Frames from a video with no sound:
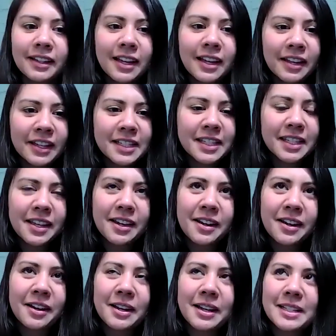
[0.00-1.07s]
Yeah, that's
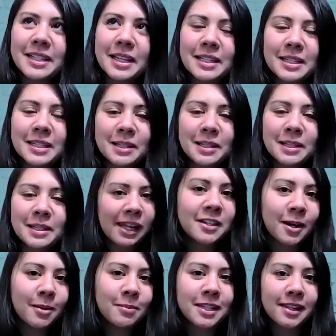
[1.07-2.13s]
the, it's
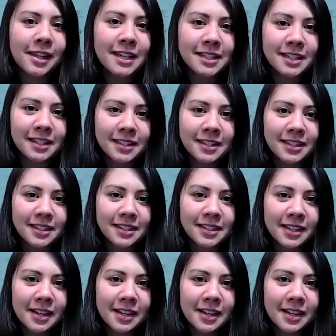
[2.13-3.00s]
planned obsolescence.